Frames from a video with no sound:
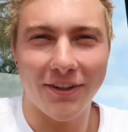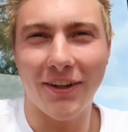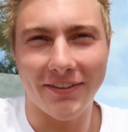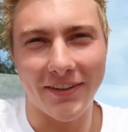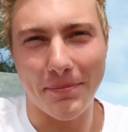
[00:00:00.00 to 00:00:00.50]
I
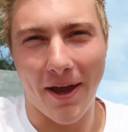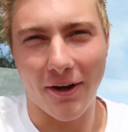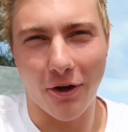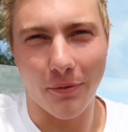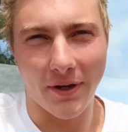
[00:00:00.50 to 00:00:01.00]
could not sleep
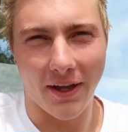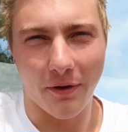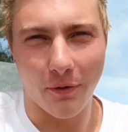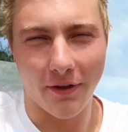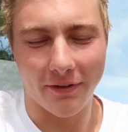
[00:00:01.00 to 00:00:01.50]
at all when
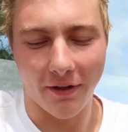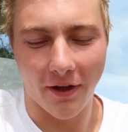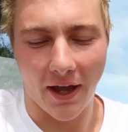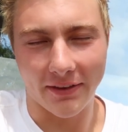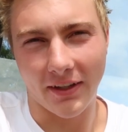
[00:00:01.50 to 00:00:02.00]
I was
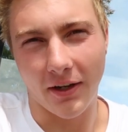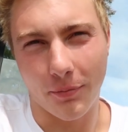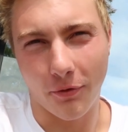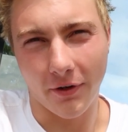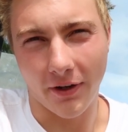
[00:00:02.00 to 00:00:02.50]
uh, at the
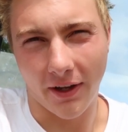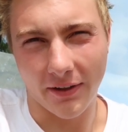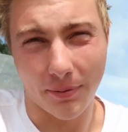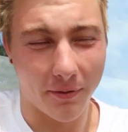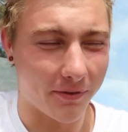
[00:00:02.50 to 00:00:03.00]
airport.
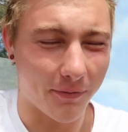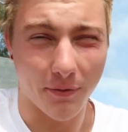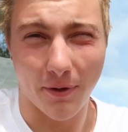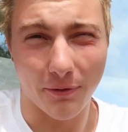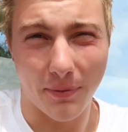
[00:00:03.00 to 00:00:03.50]
I probably slept
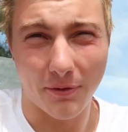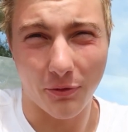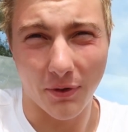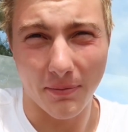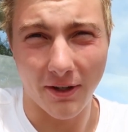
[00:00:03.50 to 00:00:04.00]
for about maybe
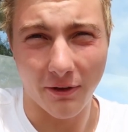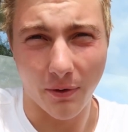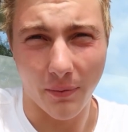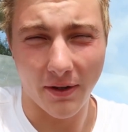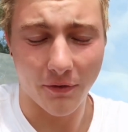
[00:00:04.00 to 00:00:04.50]
20
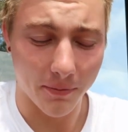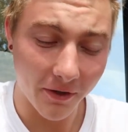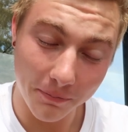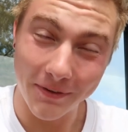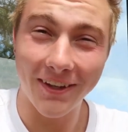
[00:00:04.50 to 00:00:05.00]
minutes while waiting for the
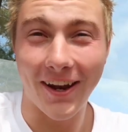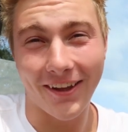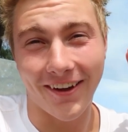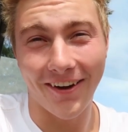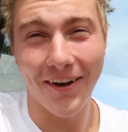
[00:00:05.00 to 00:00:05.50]
bus, but
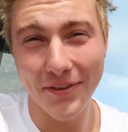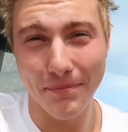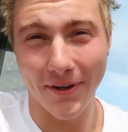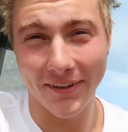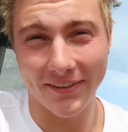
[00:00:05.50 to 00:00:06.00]
then I got on
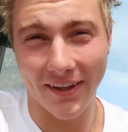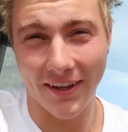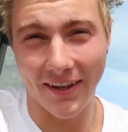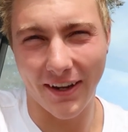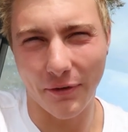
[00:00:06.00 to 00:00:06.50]
the bus
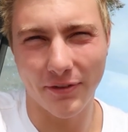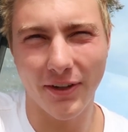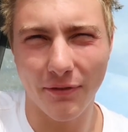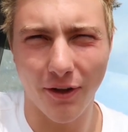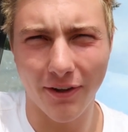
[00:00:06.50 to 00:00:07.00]
and I was
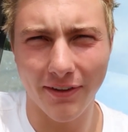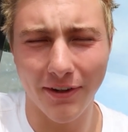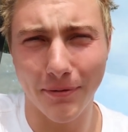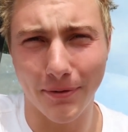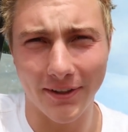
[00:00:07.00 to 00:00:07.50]
gonna vlog on
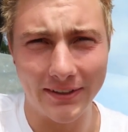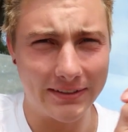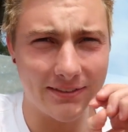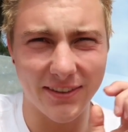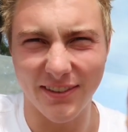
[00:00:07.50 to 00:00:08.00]
there, but
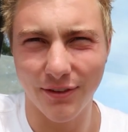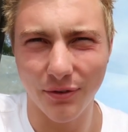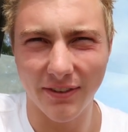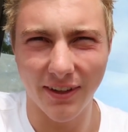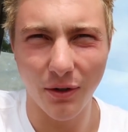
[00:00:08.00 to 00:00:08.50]

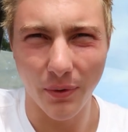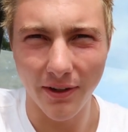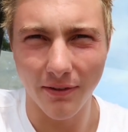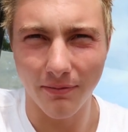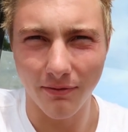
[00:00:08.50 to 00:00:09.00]
kind
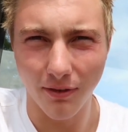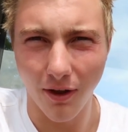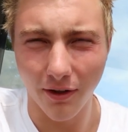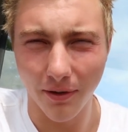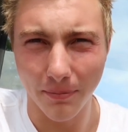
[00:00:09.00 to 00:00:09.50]
of weird to
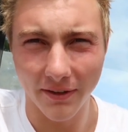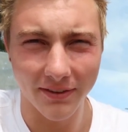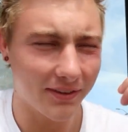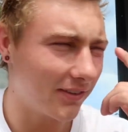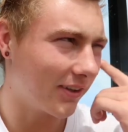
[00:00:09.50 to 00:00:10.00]
vlog on
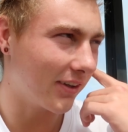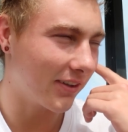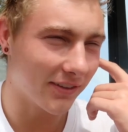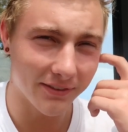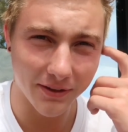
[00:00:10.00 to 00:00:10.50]
buses,
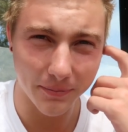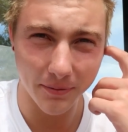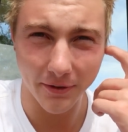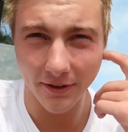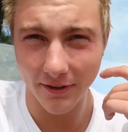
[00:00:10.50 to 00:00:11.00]
uh, a lot of
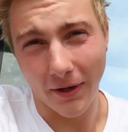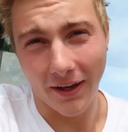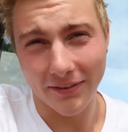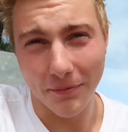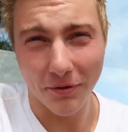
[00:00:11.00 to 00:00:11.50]
people on
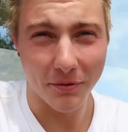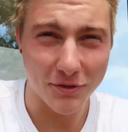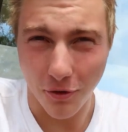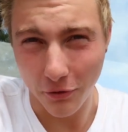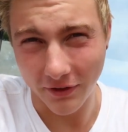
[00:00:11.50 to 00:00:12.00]
But I slept pretty
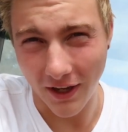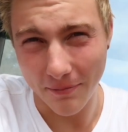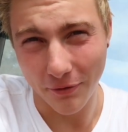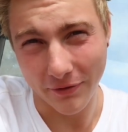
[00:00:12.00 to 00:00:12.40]
much the whole time.